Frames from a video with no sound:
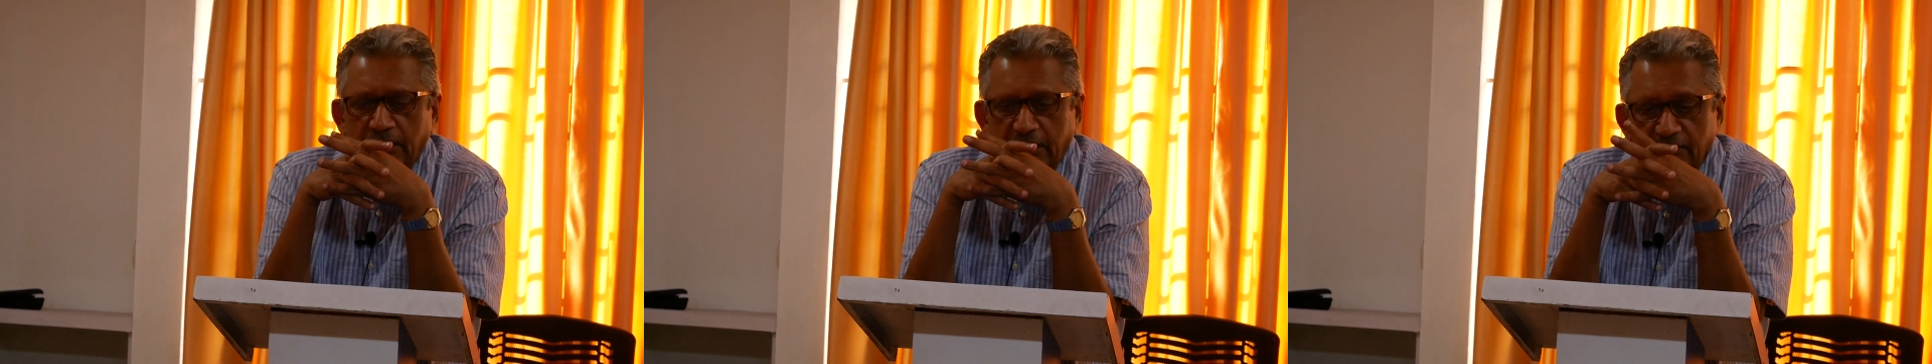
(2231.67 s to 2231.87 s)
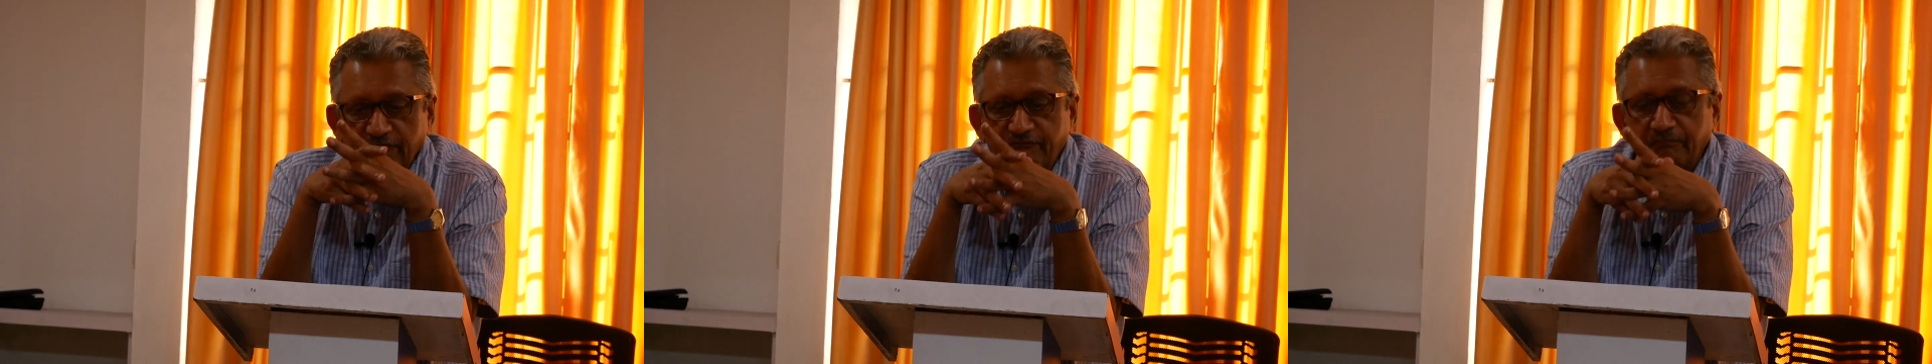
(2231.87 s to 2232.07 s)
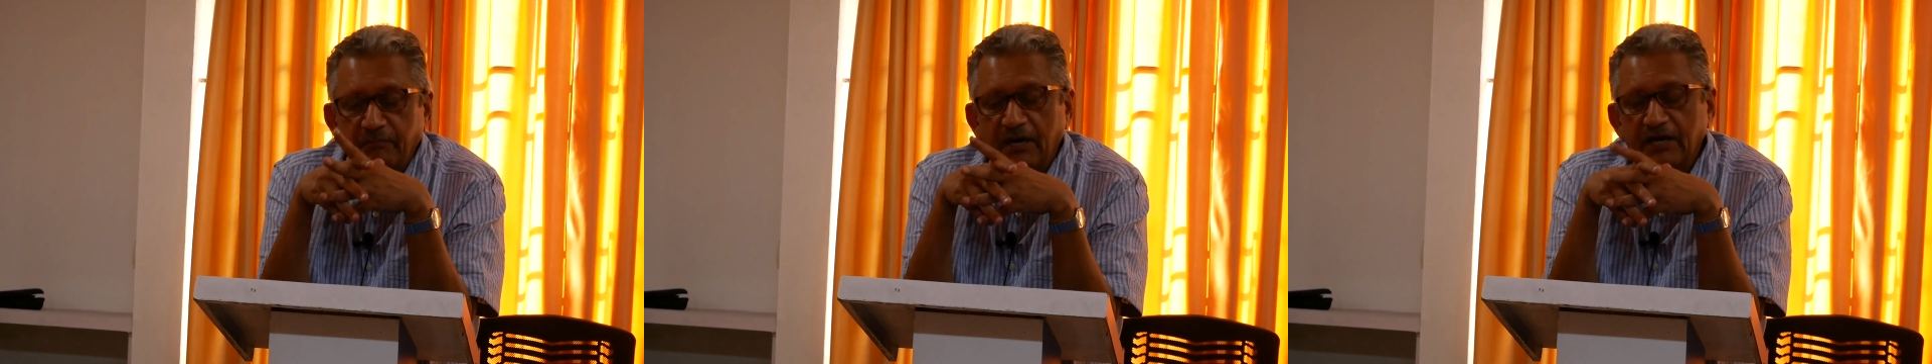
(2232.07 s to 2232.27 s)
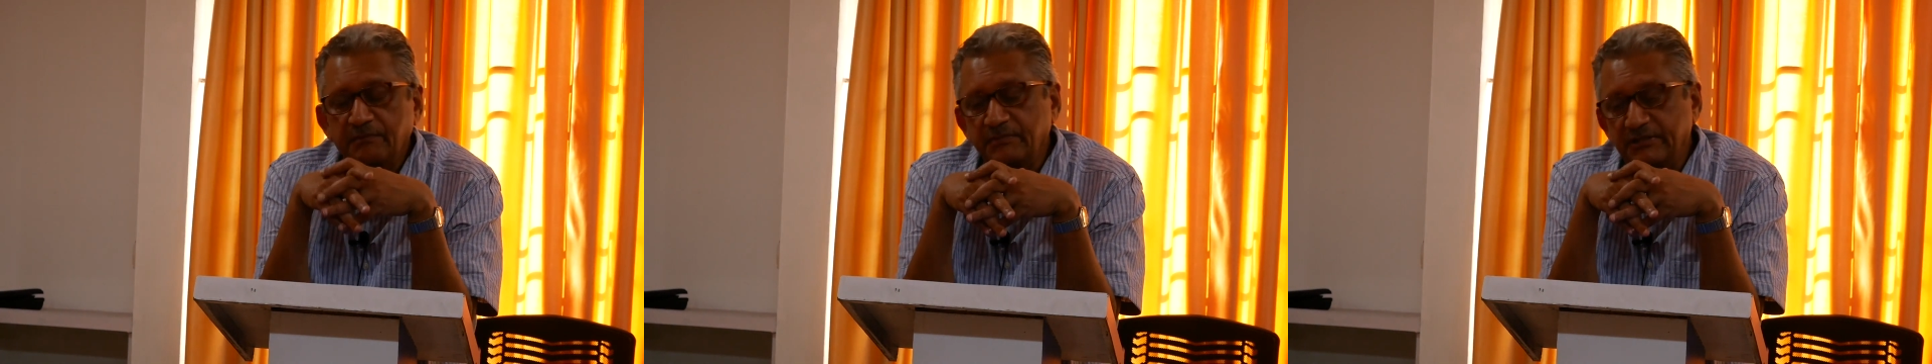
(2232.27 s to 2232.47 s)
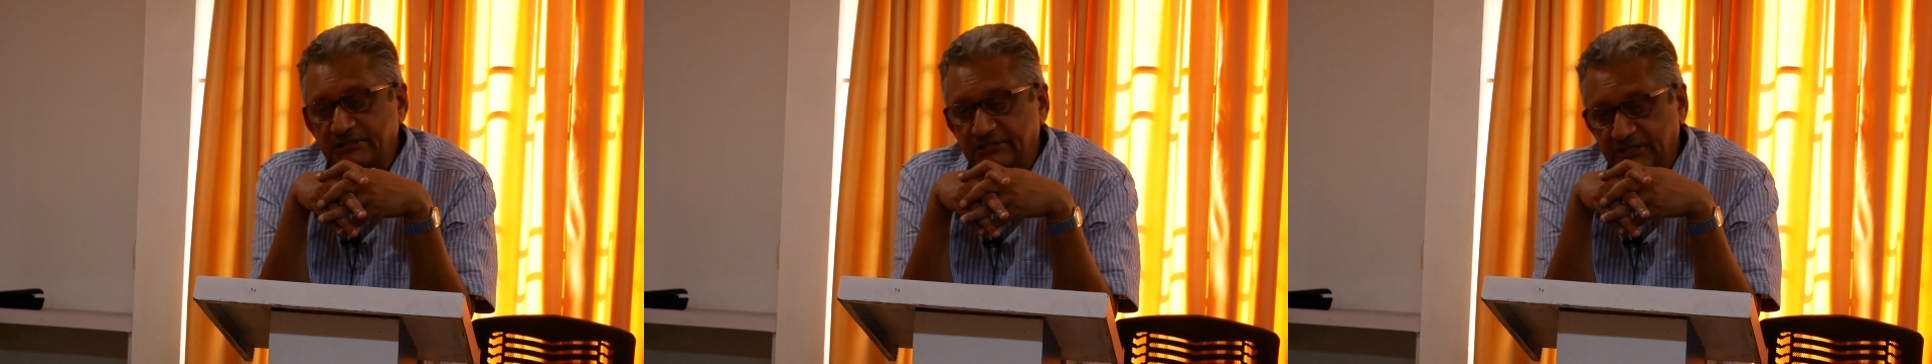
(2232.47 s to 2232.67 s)
If by
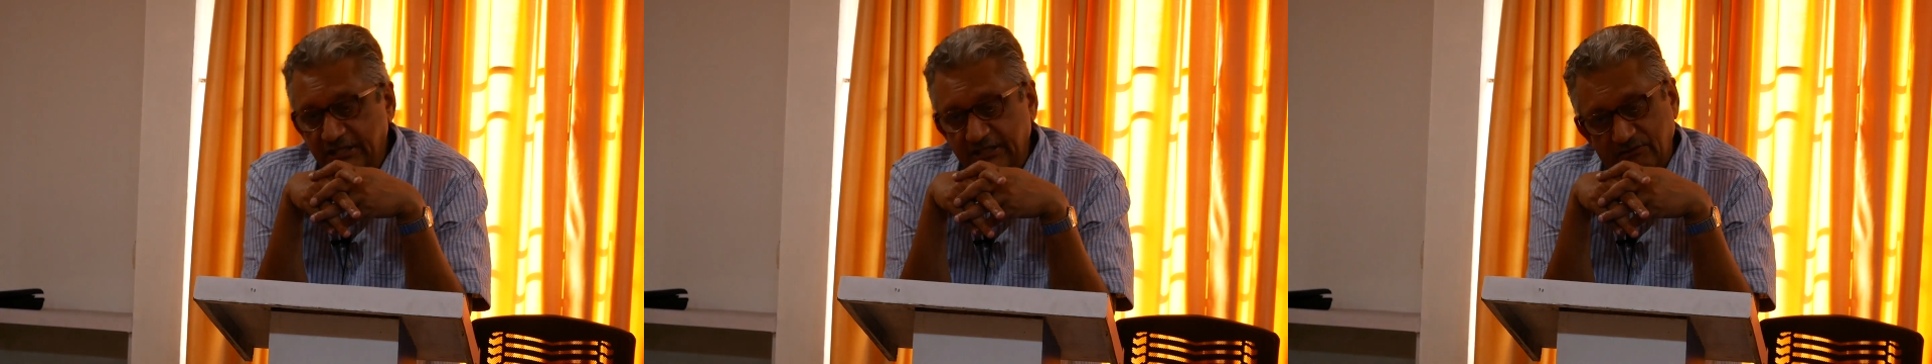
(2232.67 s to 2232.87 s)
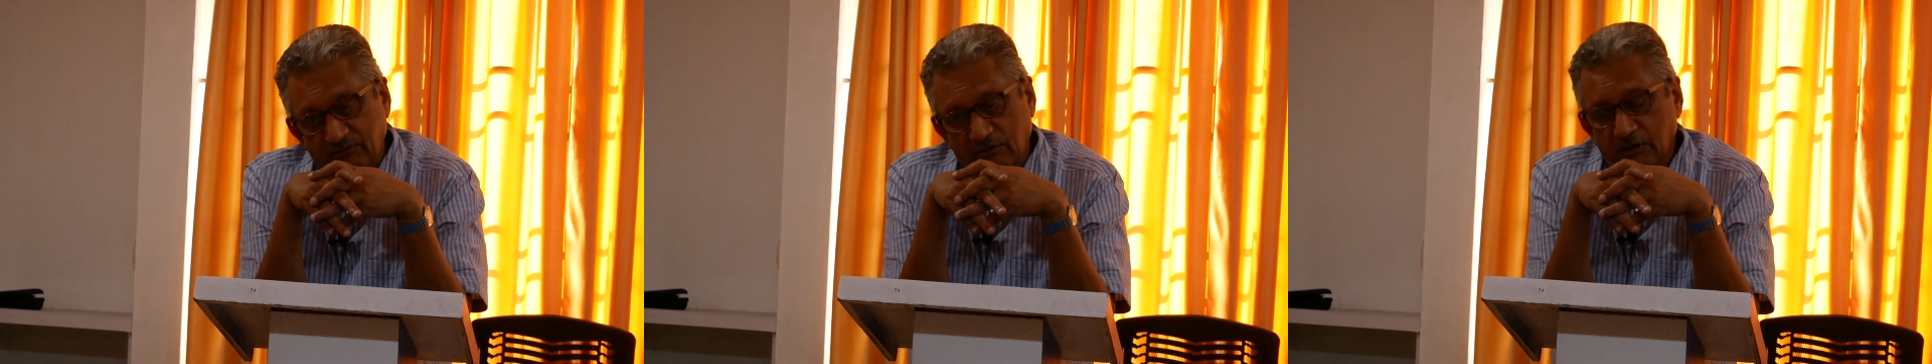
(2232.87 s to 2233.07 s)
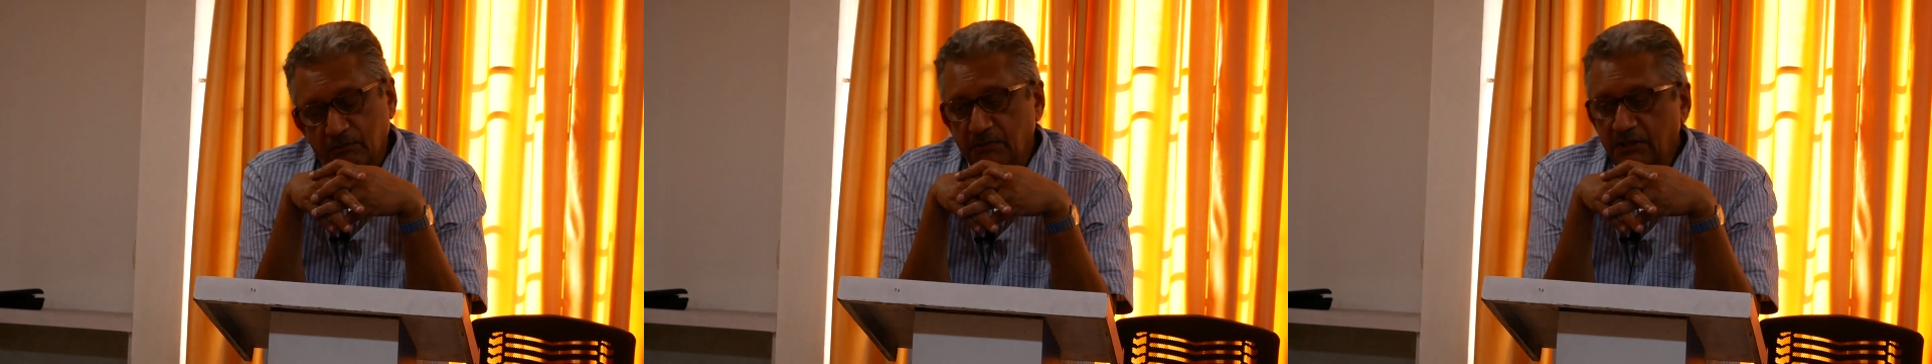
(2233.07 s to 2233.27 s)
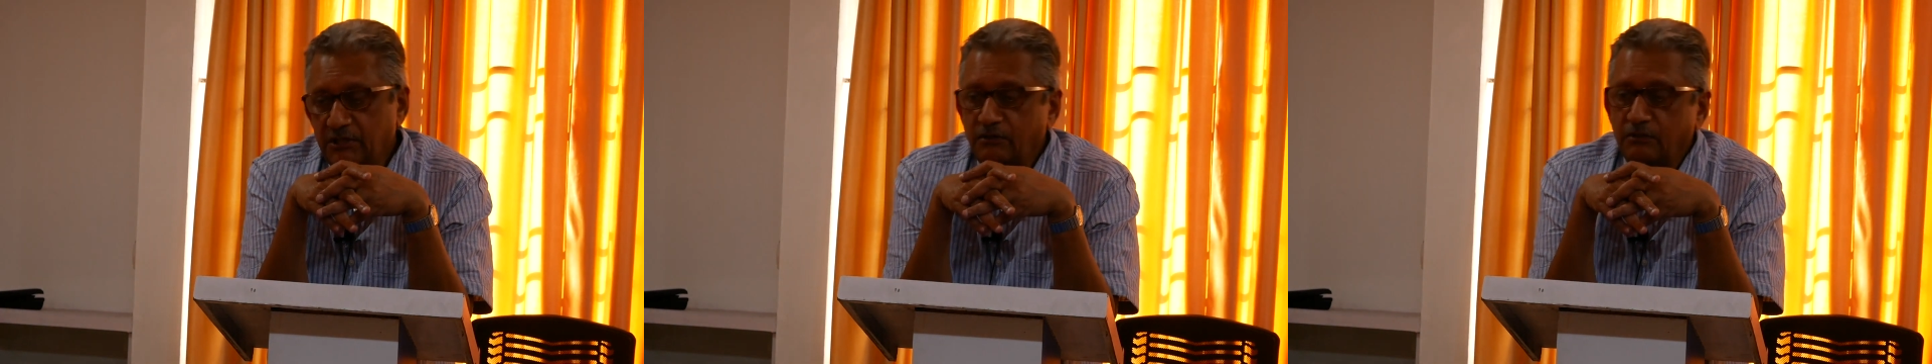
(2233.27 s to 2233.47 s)
mistake, normally